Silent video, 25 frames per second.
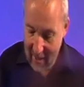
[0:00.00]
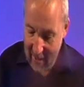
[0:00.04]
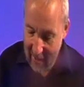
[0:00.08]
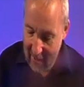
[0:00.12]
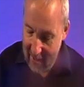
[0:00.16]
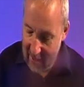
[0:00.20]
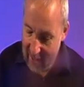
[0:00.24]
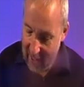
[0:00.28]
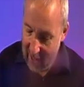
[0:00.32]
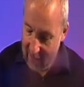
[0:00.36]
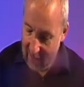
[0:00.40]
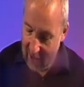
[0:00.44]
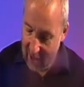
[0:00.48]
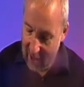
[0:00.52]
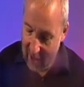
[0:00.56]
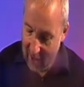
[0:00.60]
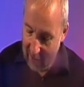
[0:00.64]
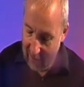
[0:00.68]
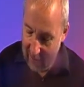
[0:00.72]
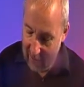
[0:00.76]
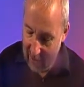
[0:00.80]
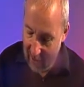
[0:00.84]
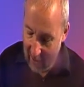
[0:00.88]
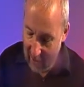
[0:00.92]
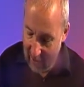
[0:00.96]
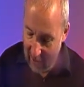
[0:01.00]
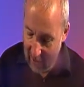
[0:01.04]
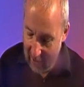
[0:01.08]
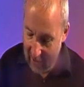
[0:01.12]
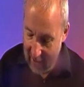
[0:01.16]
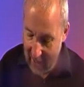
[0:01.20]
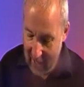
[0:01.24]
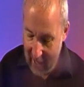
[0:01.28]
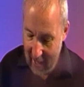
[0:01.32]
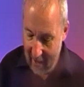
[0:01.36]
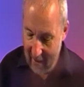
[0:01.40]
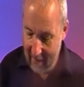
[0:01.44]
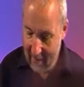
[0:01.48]
There's clever stuff going
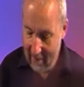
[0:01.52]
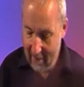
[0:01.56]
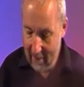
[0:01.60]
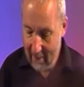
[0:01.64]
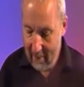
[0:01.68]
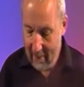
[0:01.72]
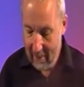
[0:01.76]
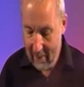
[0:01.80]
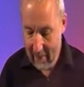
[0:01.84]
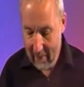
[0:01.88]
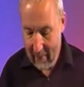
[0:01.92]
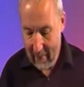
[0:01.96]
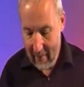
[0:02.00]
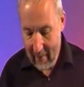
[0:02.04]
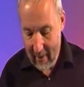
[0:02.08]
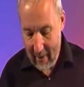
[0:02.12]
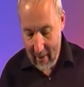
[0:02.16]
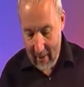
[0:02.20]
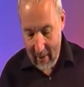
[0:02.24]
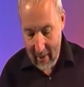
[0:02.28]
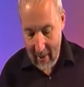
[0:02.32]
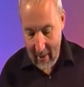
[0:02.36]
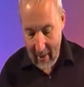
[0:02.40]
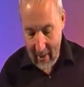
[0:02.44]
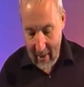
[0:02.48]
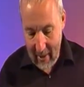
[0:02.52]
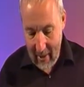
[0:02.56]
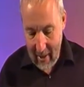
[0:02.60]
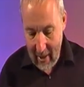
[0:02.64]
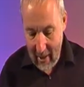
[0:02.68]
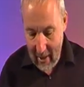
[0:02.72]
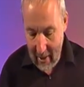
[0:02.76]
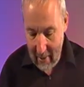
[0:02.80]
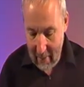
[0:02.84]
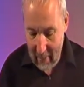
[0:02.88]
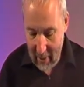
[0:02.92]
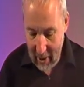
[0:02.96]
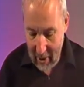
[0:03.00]
on here,
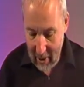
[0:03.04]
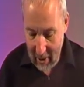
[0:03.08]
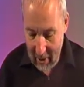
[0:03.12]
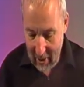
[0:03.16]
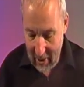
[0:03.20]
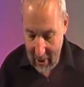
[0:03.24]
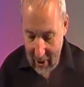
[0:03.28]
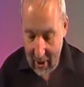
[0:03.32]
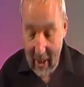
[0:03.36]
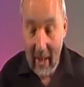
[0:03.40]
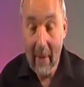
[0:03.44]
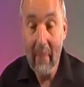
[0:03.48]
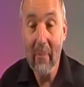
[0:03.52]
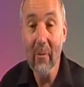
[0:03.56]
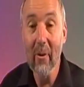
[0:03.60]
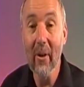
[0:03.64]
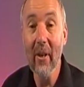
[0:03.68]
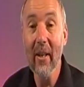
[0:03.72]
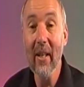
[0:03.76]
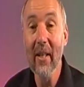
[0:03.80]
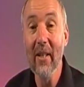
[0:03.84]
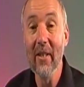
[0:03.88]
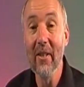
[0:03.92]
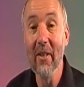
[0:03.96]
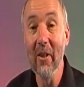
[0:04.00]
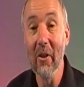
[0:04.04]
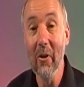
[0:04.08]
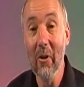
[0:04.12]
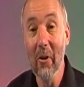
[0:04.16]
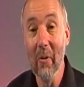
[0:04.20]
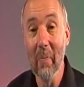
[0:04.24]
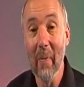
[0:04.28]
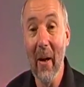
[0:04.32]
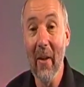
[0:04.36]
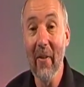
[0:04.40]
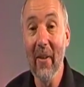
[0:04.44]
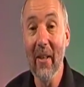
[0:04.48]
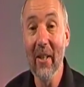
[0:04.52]
because Deborah is the
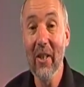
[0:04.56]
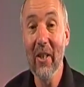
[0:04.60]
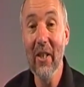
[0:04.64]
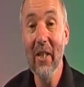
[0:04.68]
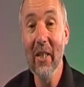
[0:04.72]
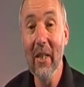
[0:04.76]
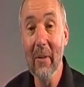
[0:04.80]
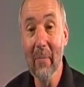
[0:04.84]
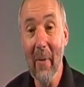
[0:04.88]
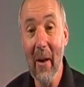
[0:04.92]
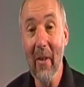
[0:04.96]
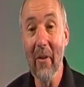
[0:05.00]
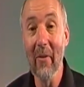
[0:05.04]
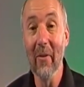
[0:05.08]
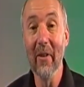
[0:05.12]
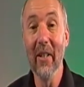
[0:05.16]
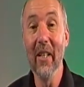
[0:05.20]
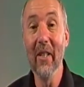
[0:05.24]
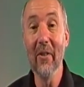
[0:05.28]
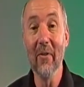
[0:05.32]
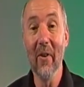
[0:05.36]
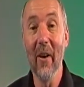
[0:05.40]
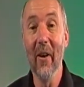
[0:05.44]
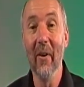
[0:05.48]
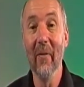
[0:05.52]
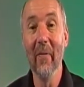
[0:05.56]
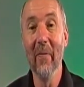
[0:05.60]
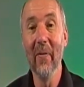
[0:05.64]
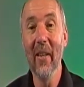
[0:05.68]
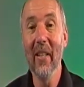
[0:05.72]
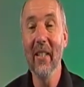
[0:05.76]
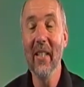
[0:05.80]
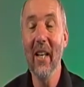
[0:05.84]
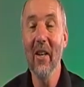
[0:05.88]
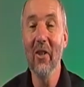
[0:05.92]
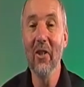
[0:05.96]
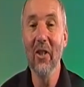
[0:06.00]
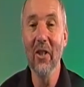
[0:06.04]
good mother. She's the mother in Israel.
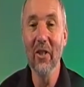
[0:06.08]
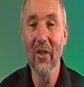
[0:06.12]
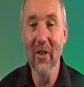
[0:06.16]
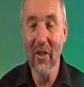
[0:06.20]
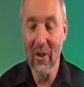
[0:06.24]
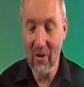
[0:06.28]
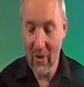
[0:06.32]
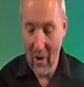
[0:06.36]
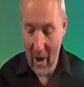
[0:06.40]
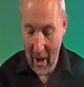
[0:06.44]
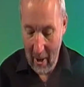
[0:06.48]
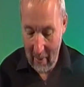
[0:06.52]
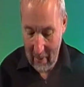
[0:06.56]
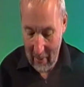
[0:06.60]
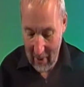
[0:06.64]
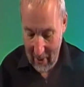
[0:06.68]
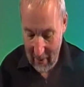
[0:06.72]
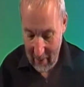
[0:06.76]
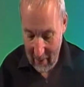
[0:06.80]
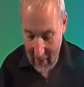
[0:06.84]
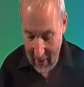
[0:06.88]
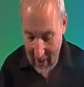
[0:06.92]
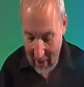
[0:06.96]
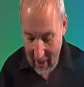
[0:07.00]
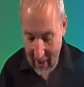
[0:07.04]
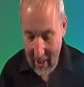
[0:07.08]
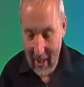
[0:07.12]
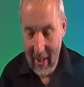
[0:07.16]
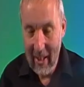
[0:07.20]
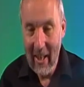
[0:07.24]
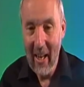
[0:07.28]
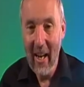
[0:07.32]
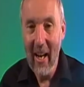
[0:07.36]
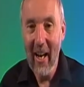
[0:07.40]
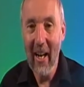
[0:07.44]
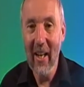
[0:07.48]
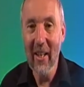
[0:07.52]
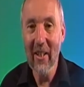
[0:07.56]
That's how she's described.
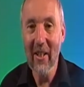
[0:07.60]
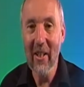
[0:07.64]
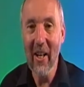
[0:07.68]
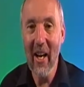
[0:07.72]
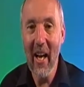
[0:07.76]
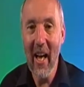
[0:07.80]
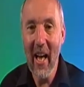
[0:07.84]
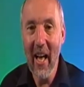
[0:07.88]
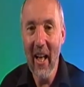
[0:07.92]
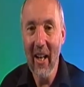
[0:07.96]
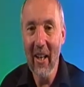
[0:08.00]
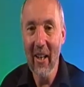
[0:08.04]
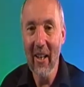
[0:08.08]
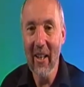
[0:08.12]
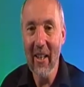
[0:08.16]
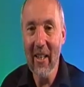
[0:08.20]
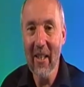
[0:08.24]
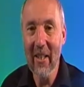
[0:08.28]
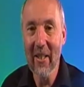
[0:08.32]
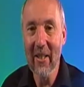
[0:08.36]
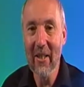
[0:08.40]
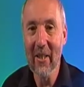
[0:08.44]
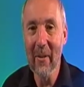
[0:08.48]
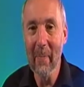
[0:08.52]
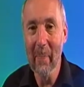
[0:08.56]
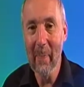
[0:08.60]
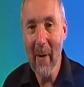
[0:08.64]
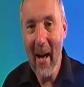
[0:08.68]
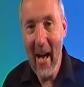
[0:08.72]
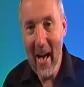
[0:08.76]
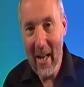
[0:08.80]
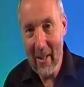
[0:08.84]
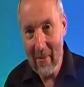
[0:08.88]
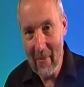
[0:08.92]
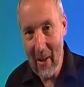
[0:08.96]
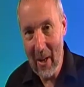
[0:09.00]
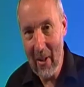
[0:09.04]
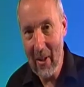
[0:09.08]
And Yael is the
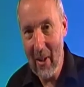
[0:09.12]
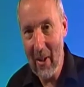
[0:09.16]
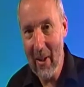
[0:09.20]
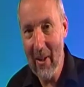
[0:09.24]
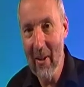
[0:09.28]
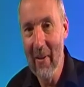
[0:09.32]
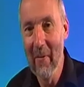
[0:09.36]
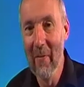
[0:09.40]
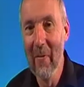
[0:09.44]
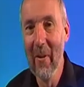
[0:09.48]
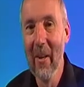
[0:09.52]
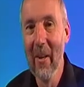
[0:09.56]
bad mother,